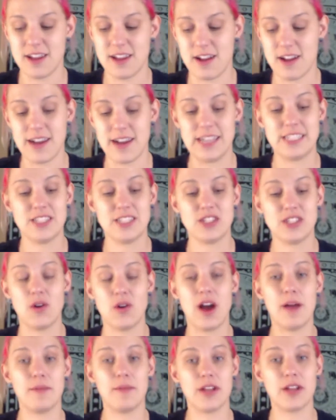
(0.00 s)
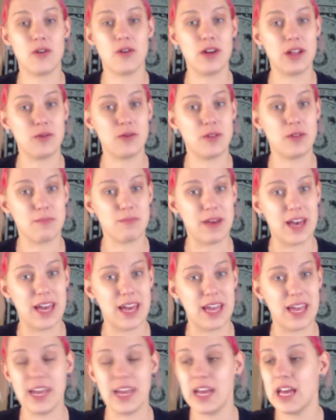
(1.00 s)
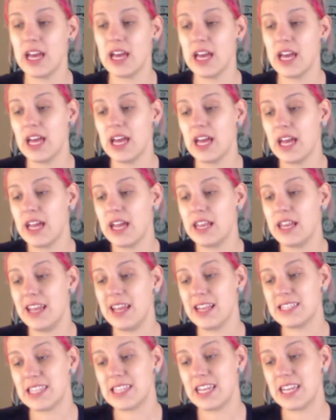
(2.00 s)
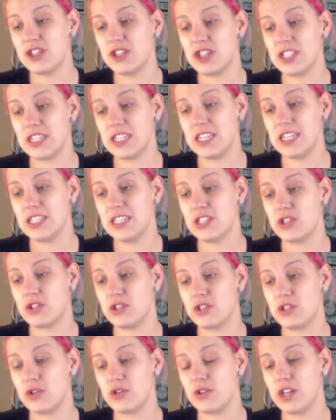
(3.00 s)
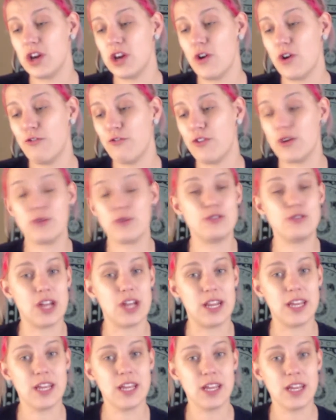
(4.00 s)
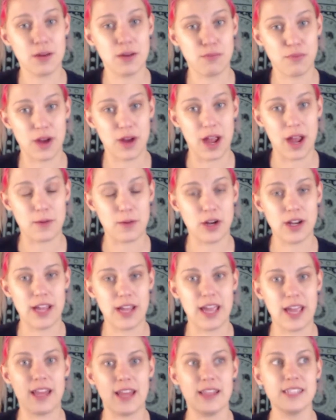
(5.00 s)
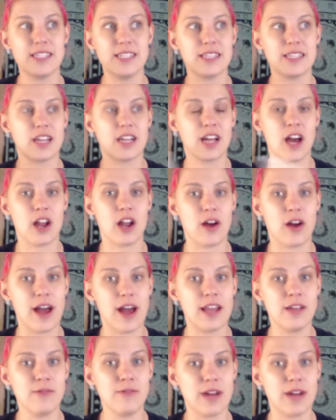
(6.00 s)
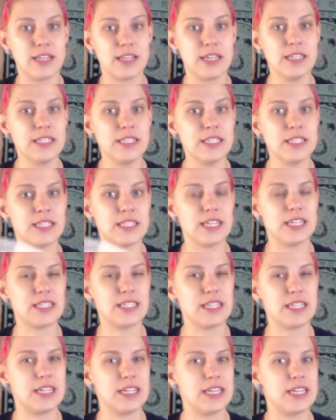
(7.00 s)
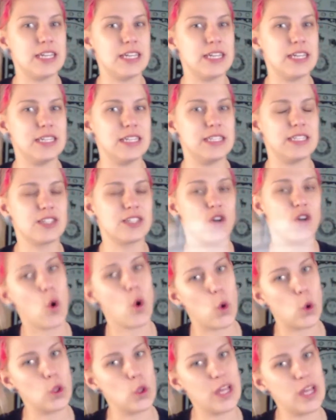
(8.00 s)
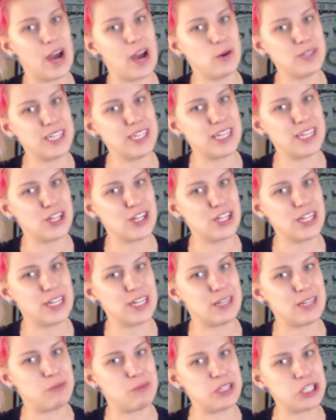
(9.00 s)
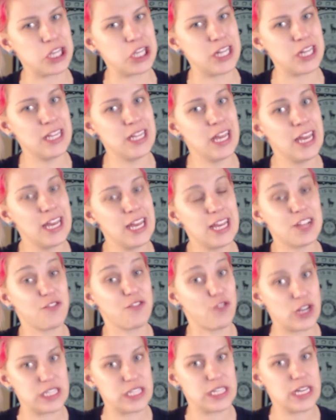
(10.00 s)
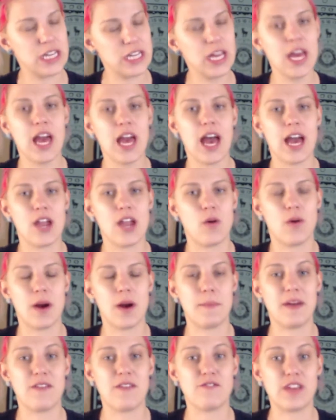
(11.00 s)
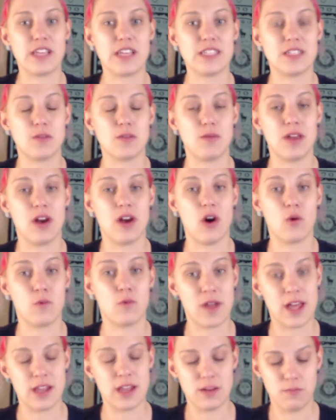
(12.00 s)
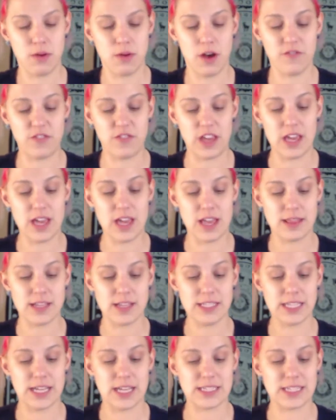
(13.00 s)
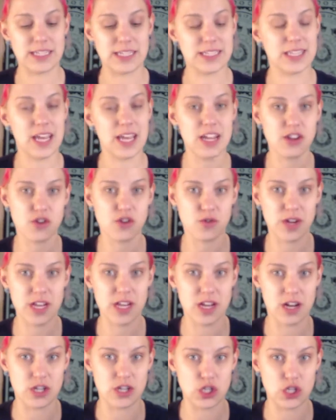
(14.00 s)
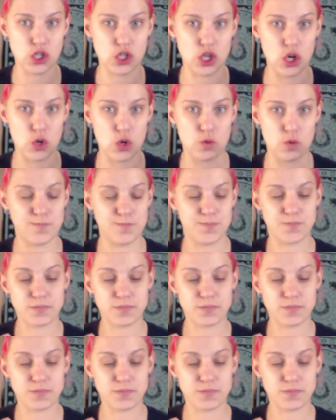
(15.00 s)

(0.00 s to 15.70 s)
Alright, so I'm going to go in with my NYX HD Studio Photogenic primer, and this is going to cut out any redness since it is cold out here in Michigan. It's freezing. I don't want my face to be all red and puffy, and this has a slight green undertone.